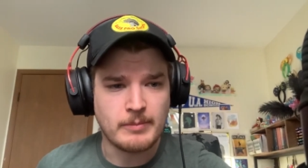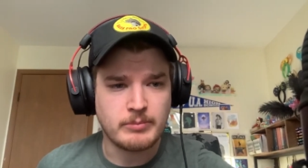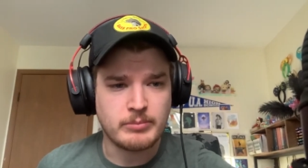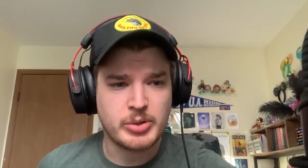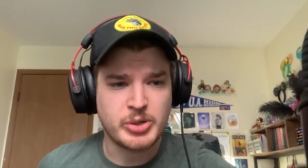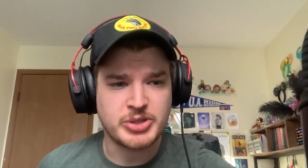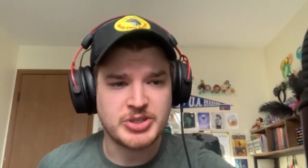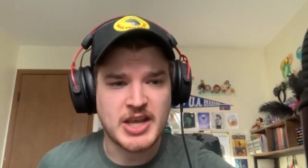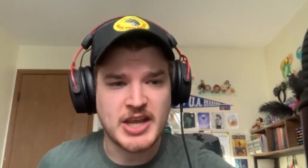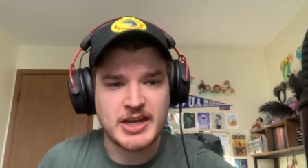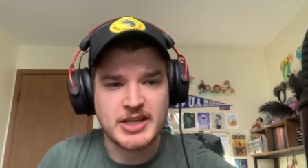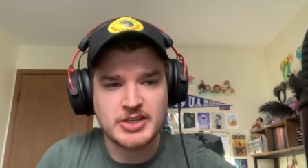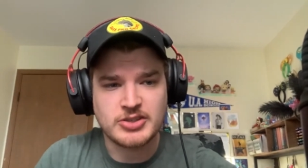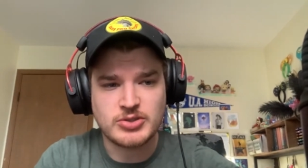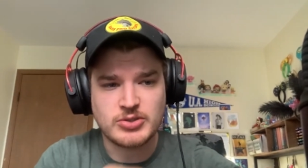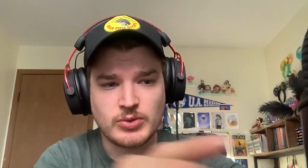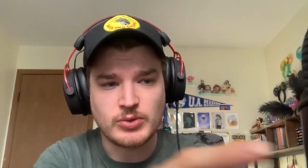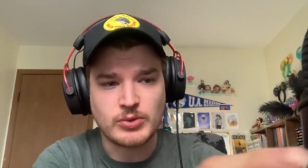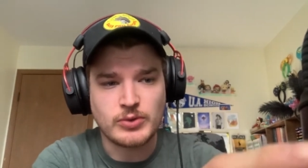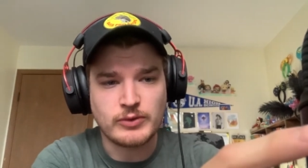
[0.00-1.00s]
pertaining
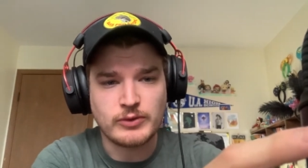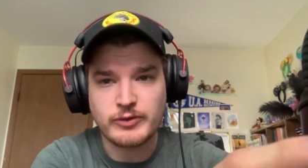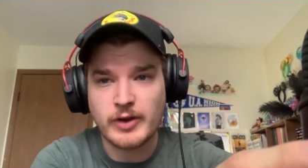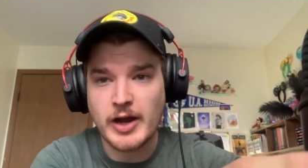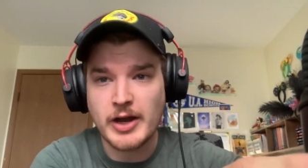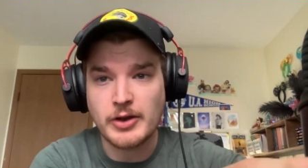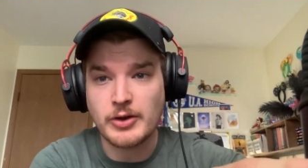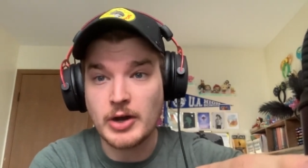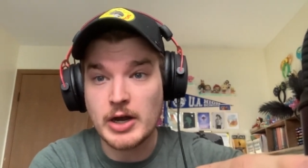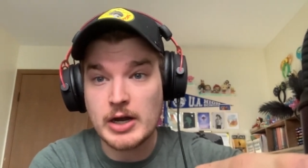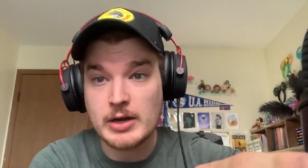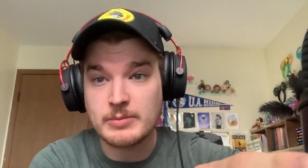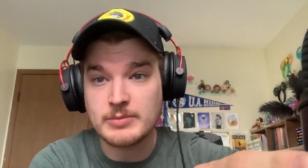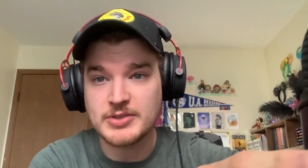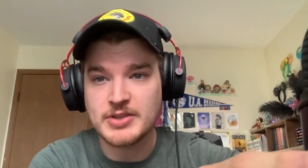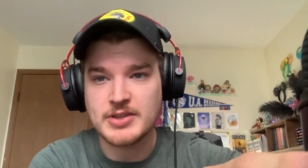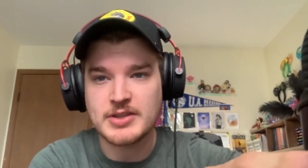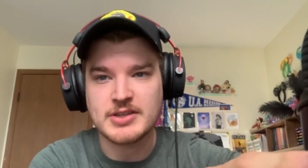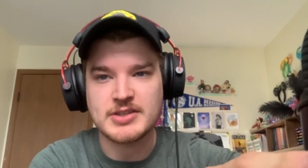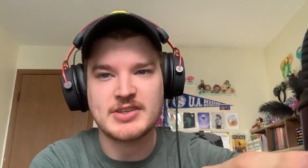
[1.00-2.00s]
to firearms
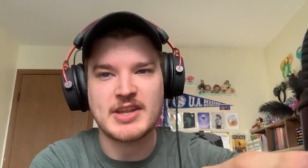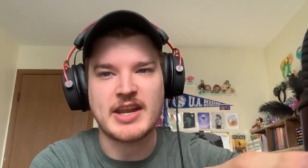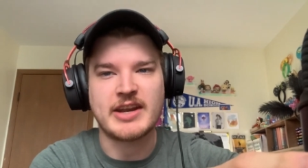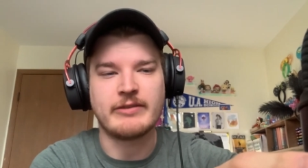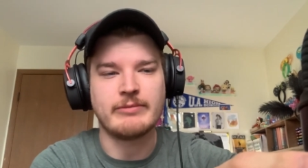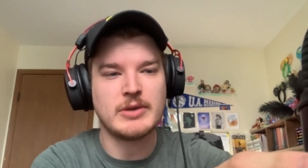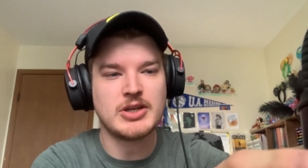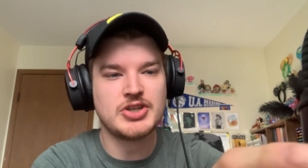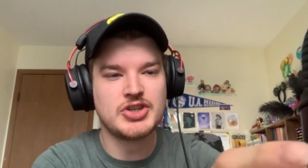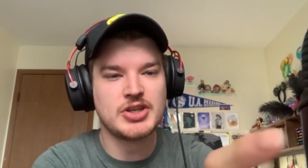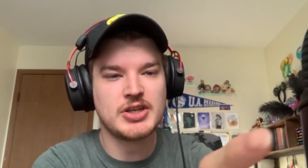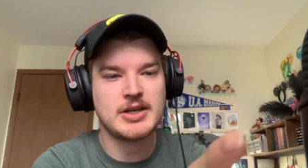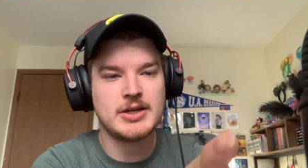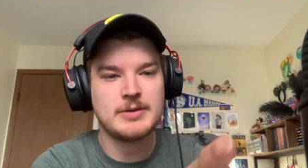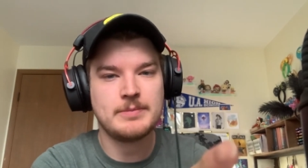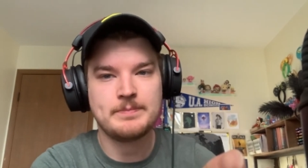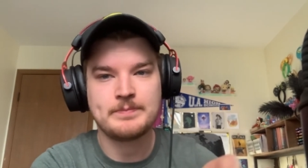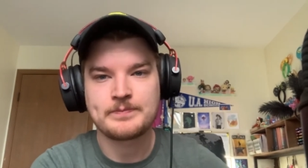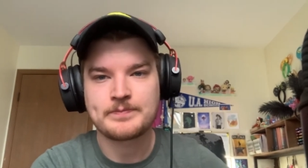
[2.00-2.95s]
in the state of Michigan.